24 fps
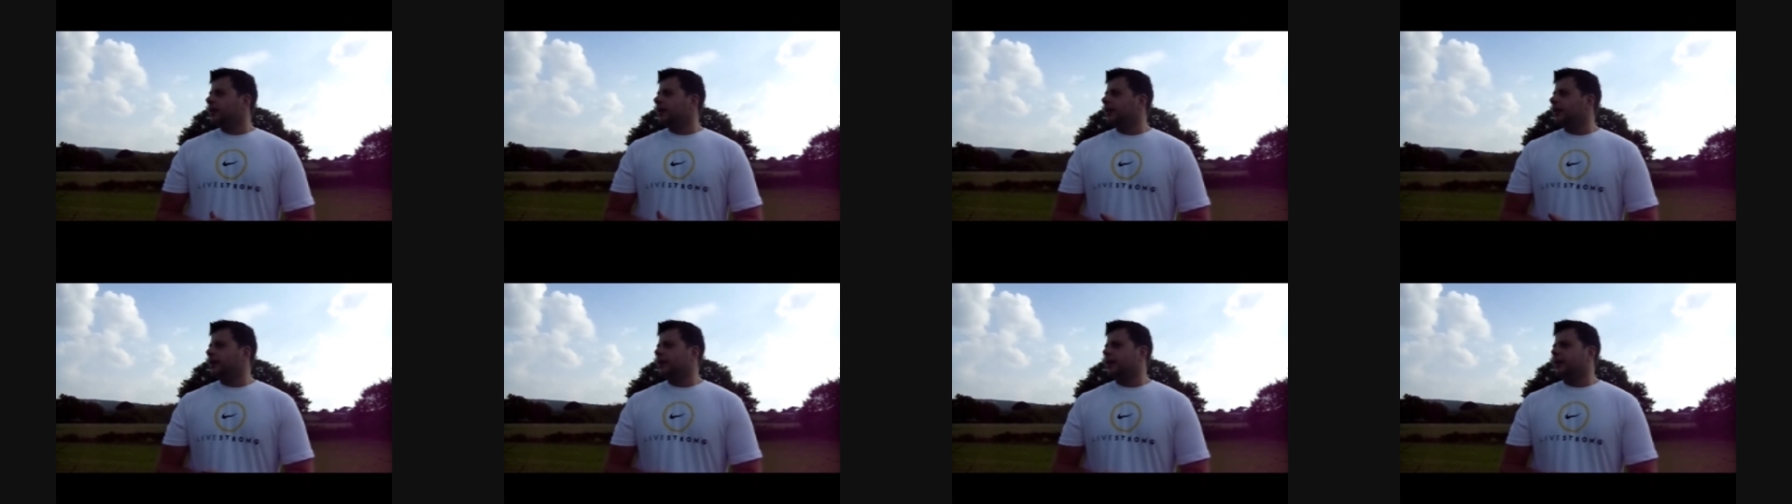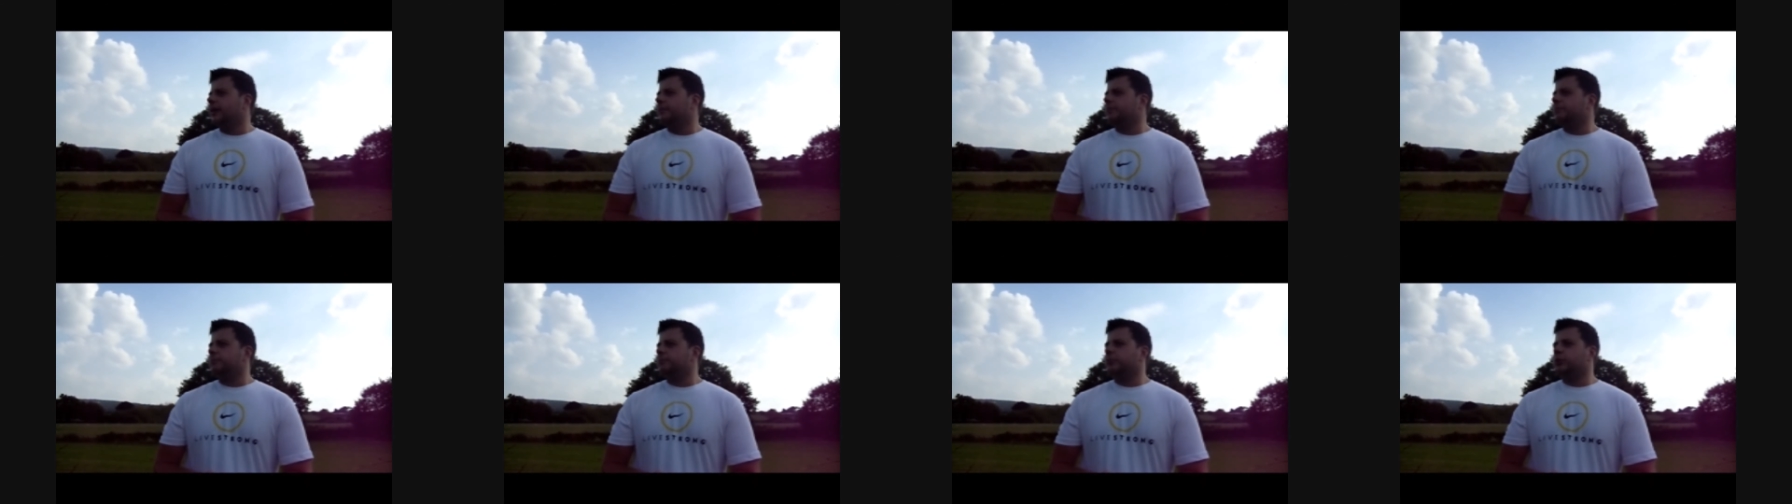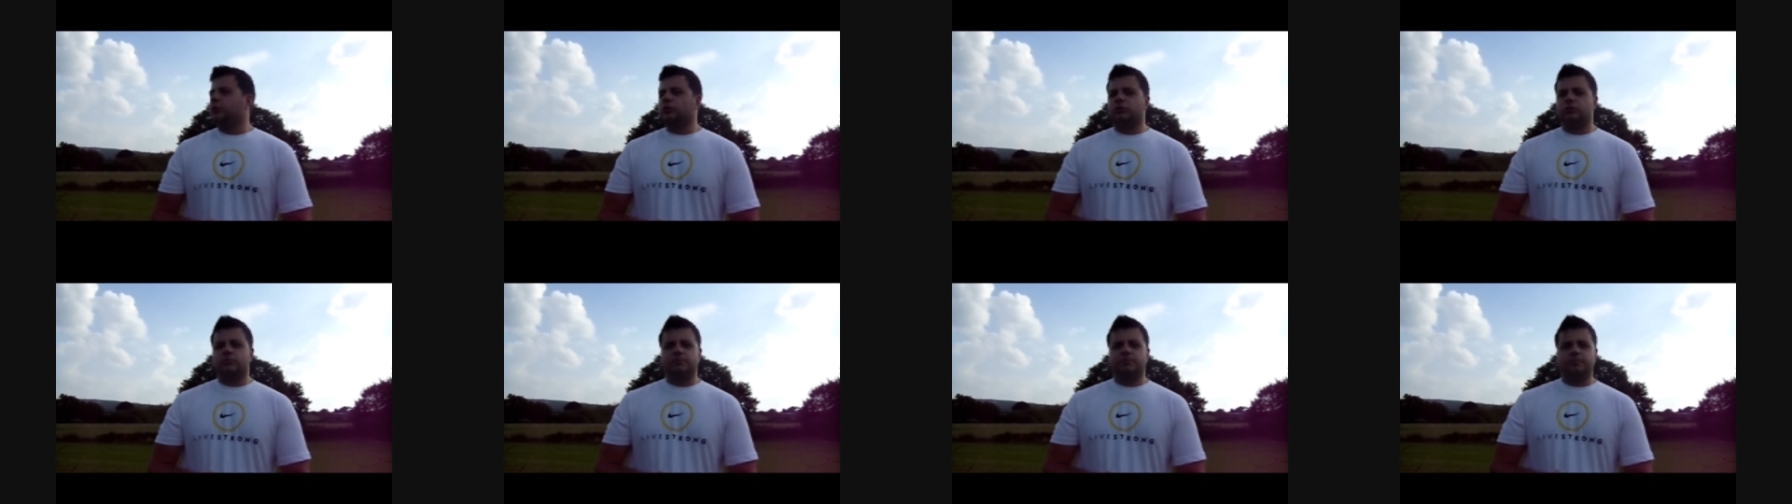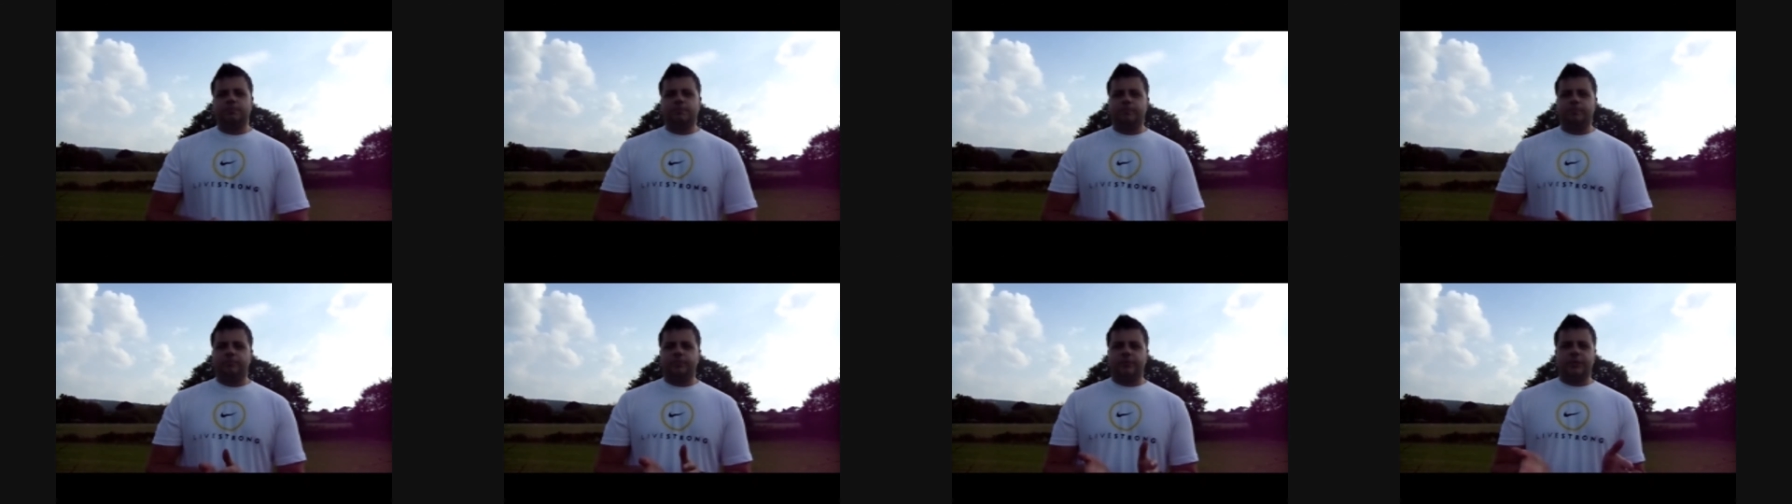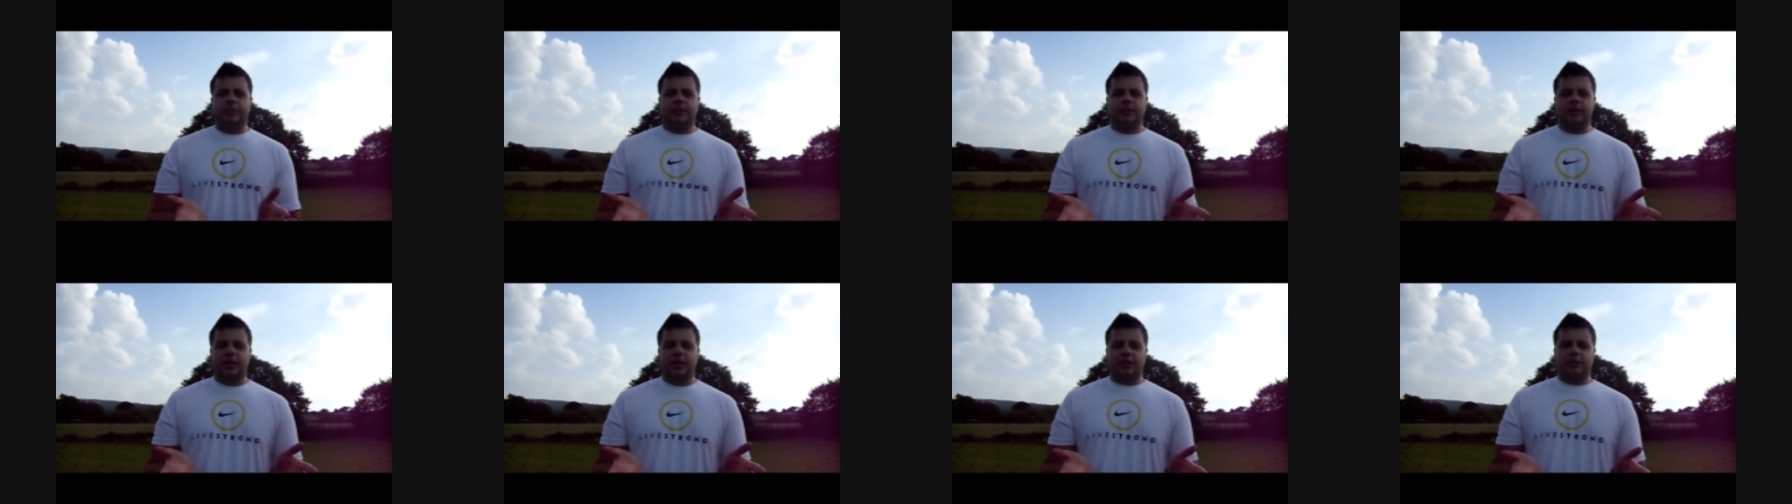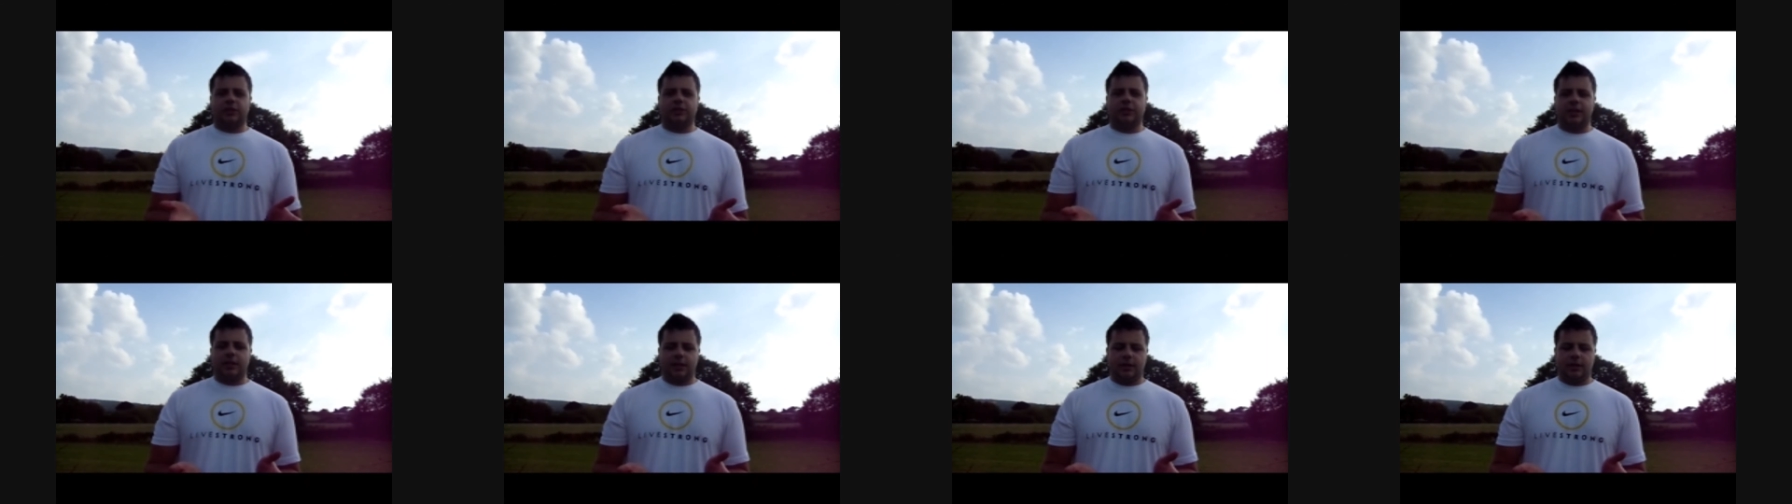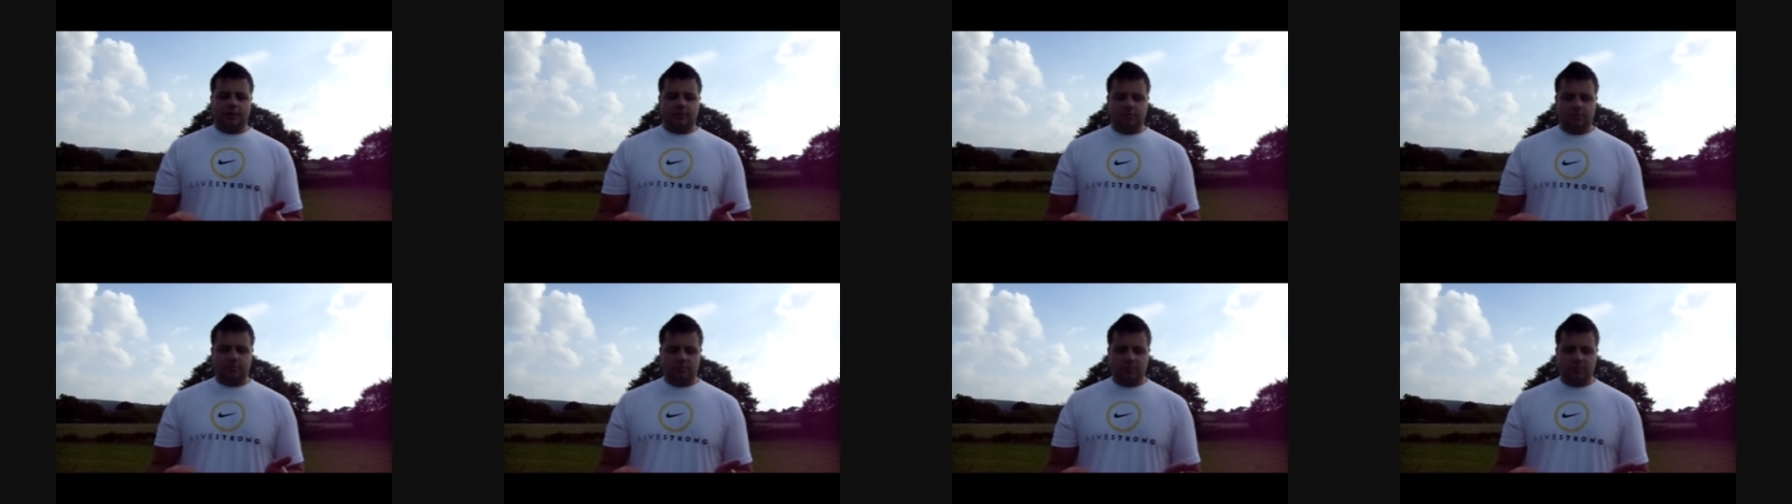uh, but like I say,